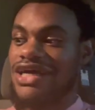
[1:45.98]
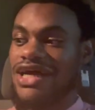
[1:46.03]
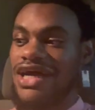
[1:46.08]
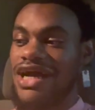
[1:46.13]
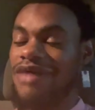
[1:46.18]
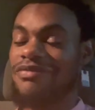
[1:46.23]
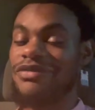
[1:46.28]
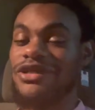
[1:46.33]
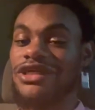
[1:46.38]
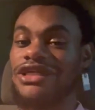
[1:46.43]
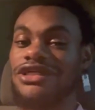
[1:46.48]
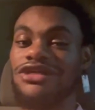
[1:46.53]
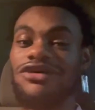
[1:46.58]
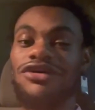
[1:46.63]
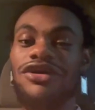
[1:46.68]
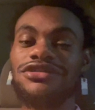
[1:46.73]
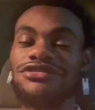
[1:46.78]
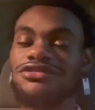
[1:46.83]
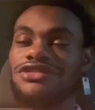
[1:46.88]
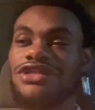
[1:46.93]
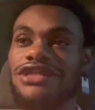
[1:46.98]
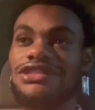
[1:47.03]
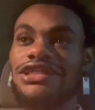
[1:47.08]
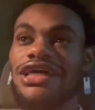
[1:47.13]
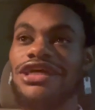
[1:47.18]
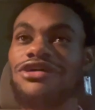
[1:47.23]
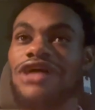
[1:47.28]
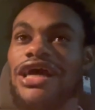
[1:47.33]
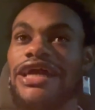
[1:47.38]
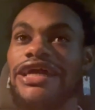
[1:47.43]
I mean, in Naruto's case, I
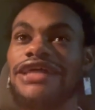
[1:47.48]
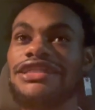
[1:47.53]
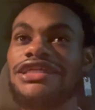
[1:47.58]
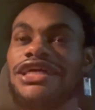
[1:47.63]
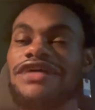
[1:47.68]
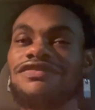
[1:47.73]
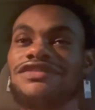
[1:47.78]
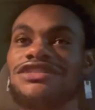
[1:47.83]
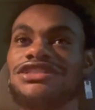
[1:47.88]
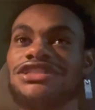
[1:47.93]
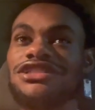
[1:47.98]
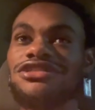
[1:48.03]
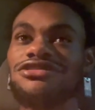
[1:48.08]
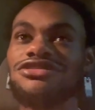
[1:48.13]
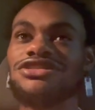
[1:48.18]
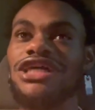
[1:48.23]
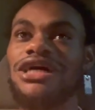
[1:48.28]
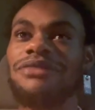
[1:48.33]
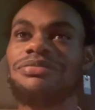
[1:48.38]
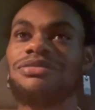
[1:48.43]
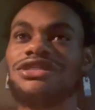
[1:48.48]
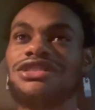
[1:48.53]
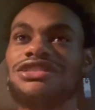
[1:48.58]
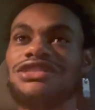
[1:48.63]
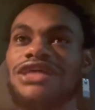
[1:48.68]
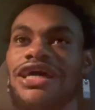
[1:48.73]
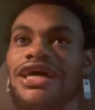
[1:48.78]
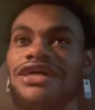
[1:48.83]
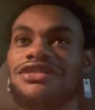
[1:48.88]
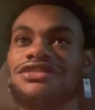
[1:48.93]
don't. I can't think of a single Japanese
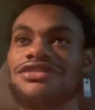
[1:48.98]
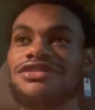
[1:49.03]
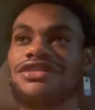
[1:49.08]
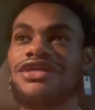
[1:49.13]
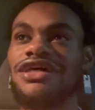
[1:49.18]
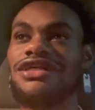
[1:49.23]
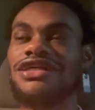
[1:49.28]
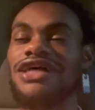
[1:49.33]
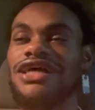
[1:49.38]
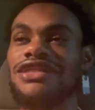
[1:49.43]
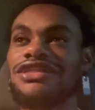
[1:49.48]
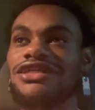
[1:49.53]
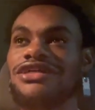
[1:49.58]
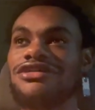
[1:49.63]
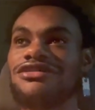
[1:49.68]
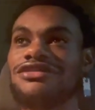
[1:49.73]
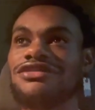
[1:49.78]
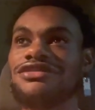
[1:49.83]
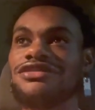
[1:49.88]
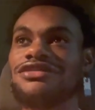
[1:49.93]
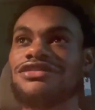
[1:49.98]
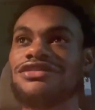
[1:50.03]
actor that I think